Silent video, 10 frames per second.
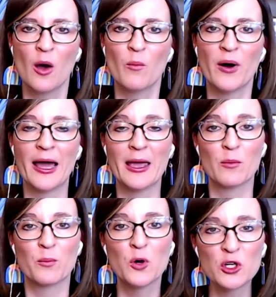by
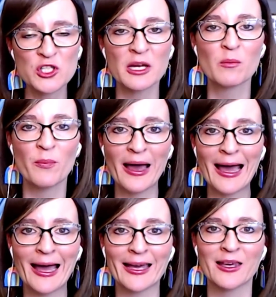pushing
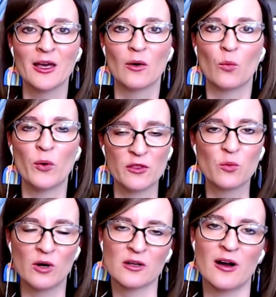back with
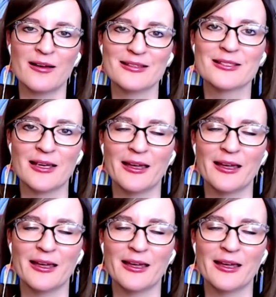what God is